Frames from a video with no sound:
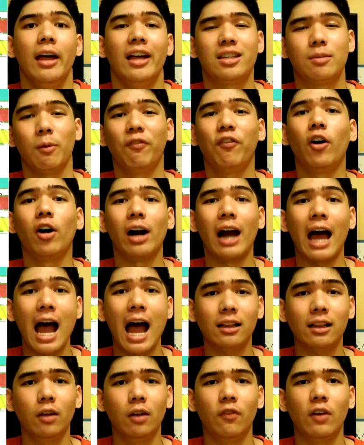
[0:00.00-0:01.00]
Its before
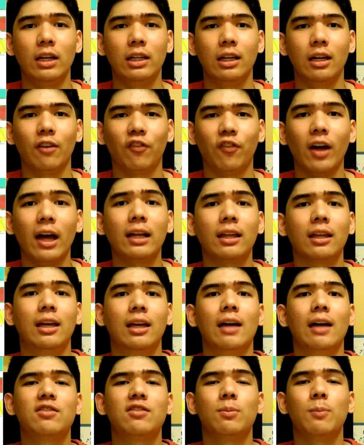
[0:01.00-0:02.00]
activating
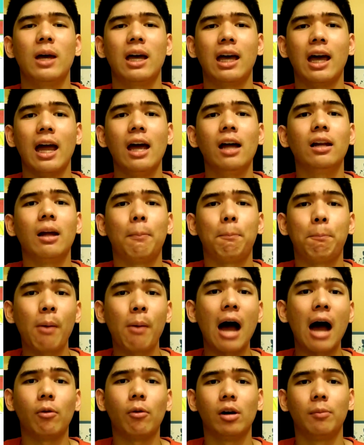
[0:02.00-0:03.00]
effect gives MIkhail a
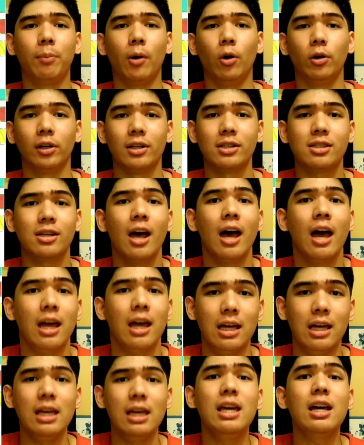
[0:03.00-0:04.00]
power bonus
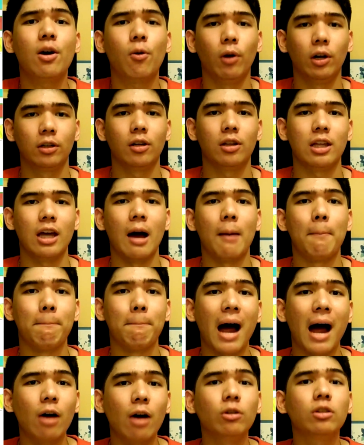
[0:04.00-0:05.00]
equal to the
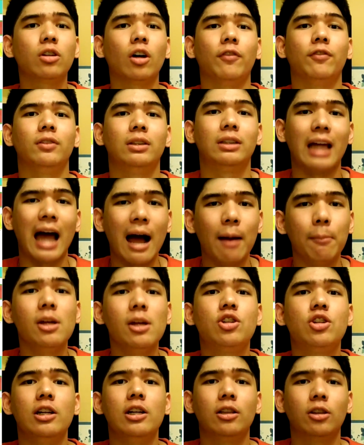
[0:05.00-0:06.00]
amount of
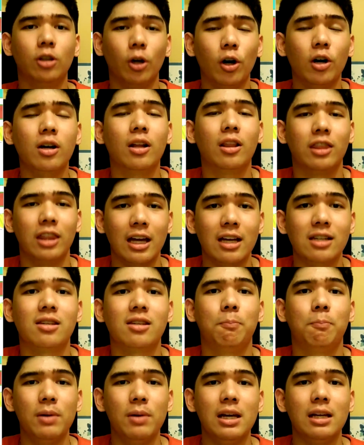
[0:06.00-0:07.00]
damage he took
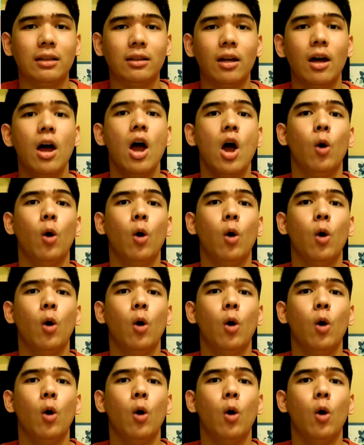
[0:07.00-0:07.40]
this beat,